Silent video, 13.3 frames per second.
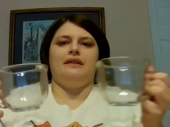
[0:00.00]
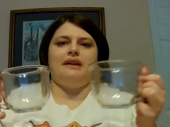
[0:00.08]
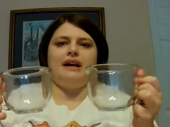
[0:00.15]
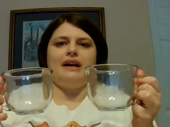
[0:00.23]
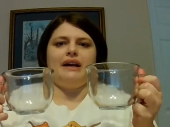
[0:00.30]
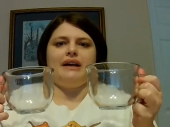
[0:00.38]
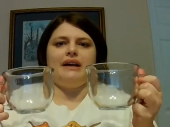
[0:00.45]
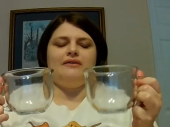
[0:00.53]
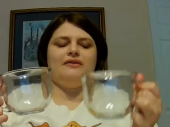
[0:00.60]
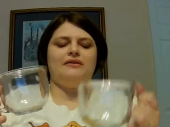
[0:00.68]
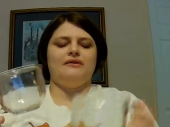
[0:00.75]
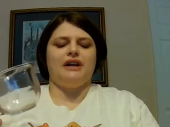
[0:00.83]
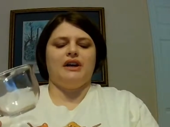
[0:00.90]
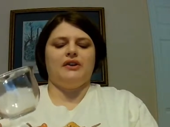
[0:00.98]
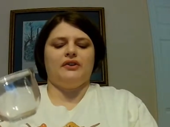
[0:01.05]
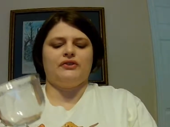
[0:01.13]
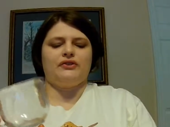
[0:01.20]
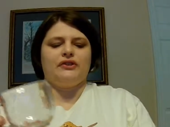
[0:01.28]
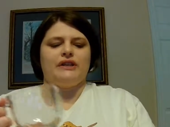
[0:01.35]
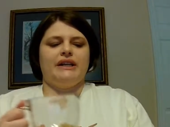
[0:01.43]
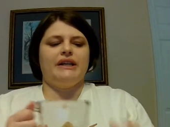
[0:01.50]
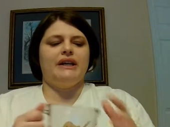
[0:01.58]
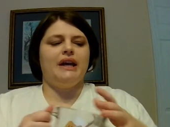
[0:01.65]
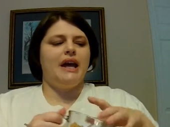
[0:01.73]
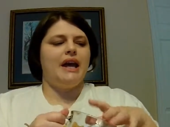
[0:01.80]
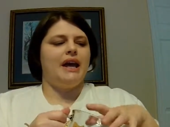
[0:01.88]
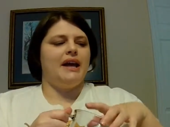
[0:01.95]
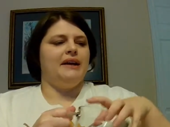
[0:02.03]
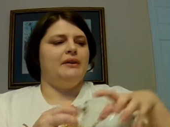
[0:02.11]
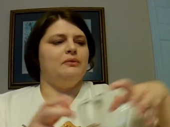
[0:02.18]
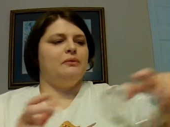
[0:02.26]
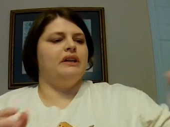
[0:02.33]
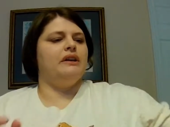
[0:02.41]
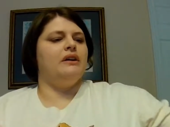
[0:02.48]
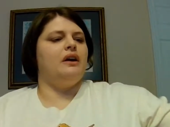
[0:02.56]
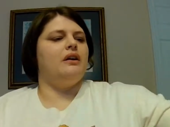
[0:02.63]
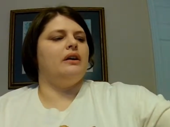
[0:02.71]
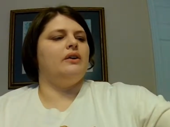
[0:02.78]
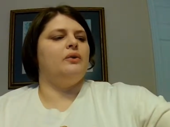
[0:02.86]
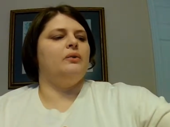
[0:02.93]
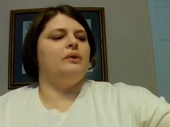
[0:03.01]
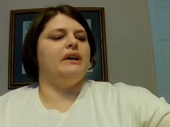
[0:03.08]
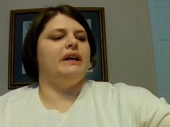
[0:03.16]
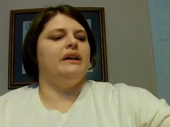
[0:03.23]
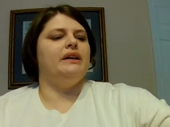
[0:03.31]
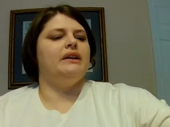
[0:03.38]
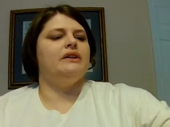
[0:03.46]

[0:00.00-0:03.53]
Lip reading: that I got from Dollar Tree, and we are going